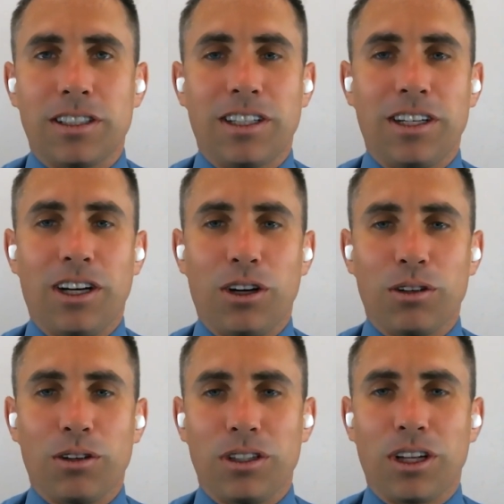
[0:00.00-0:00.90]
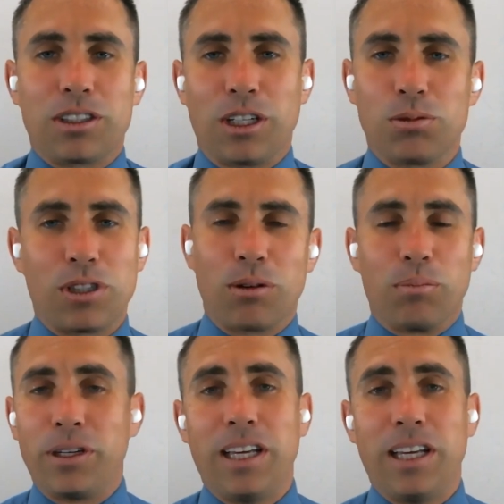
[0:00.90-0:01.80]
A lot of times we talk
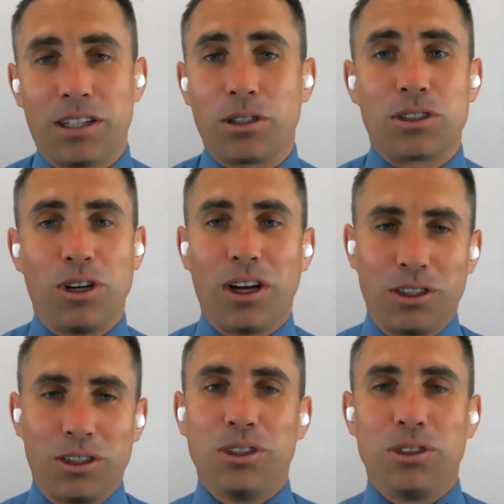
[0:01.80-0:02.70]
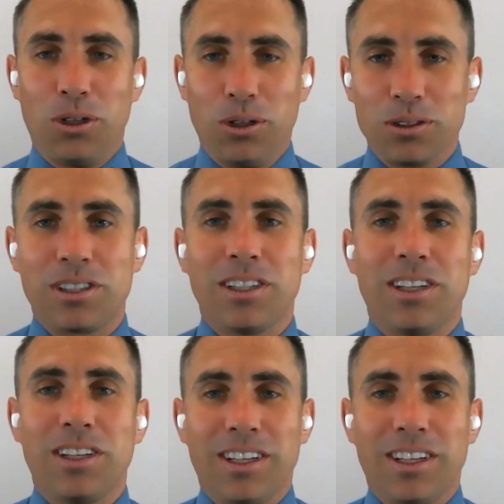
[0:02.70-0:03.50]
about pediatrics and not little adults,